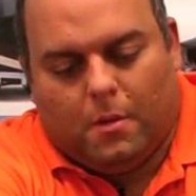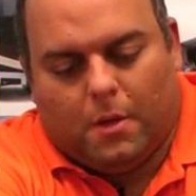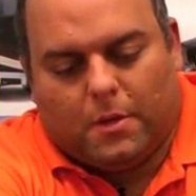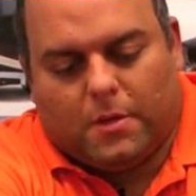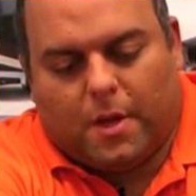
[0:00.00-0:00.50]

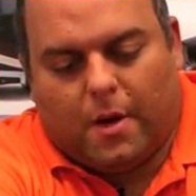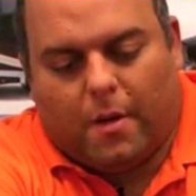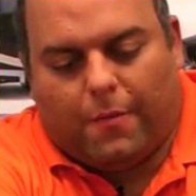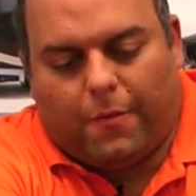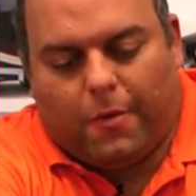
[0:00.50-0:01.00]
Let's set it
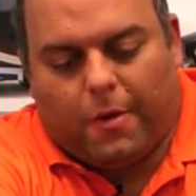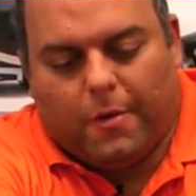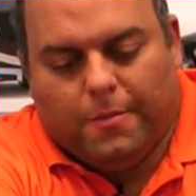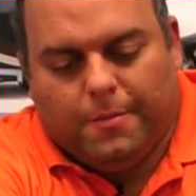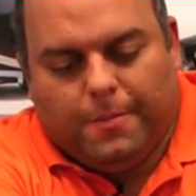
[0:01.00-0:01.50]
up for you
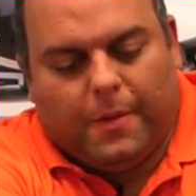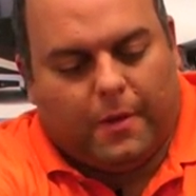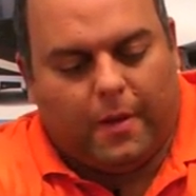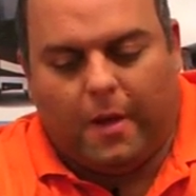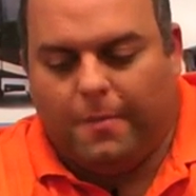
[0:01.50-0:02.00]
here,
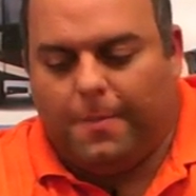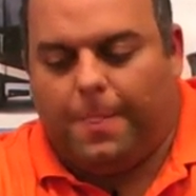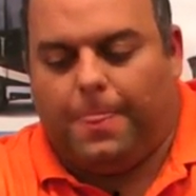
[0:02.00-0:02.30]
like that.